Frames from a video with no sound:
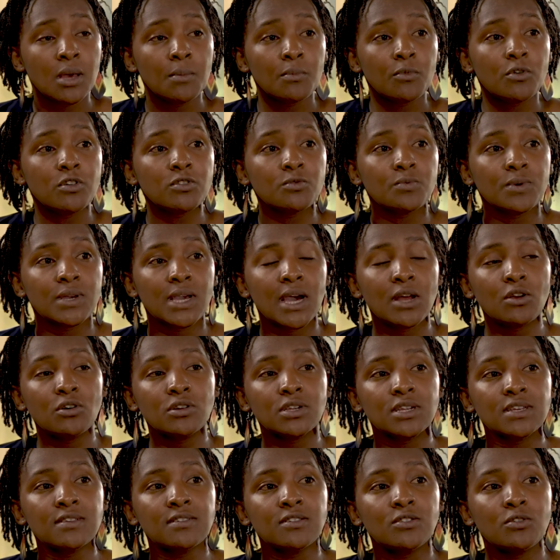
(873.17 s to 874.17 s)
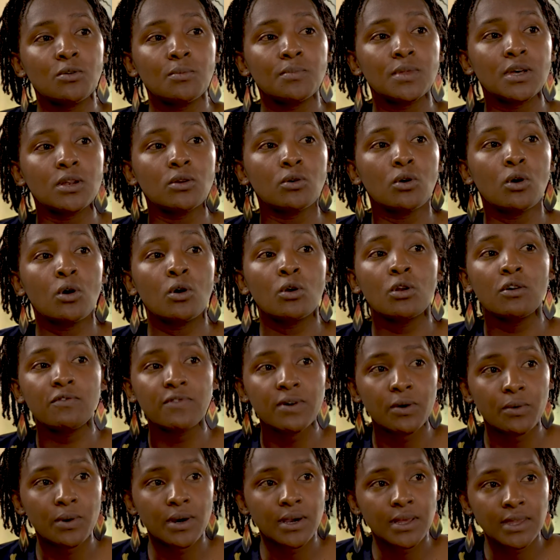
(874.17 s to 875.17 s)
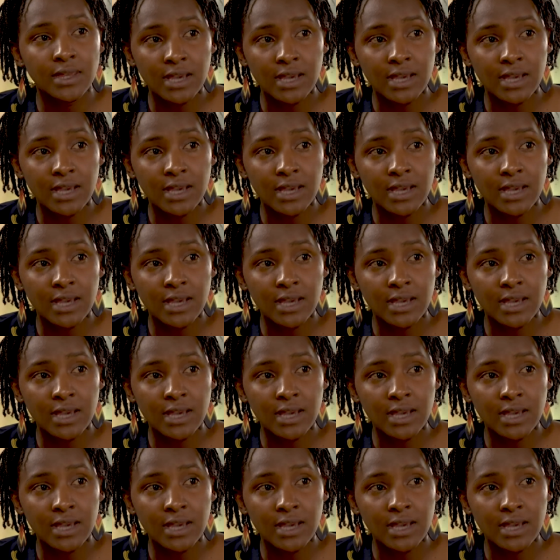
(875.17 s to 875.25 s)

because we cannot assume that all of our